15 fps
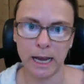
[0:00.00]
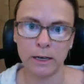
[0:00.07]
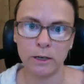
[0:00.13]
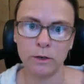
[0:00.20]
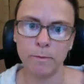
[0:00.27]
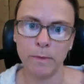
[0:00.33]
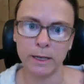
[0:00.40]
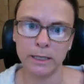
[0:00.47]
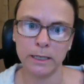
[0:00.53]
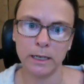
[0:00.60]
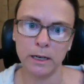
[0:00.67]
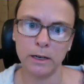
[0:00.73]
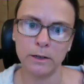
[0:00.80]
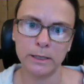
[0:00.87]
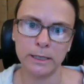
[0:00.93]
and you mustn't
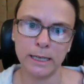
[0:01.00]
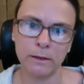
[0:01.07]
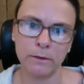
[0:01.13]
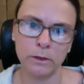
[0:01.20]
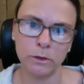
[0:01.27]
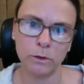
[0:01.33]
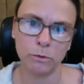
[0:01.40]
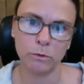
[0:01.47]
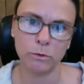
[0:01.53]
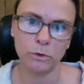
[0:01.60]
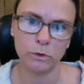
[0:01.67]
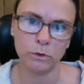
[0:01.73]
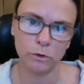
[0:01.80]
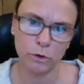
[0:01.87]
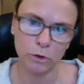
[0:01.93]
close down the doors
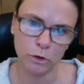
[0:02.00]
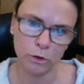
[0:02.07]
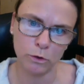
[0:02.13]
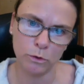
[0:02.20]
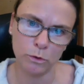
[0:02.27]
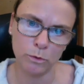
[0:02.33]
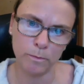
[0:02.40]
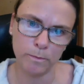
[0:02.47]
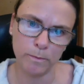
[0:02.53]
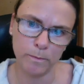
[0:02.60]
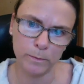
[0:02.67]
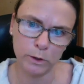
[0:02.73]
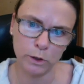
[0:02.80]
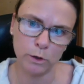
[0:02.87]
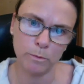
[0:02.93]
too
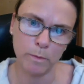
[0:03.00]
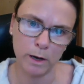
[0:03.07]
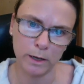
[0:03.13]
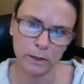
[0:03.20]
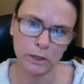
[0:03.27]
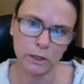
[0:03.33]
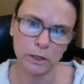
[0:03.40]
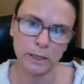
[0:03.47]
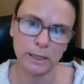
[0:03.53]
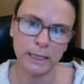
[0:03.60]
much.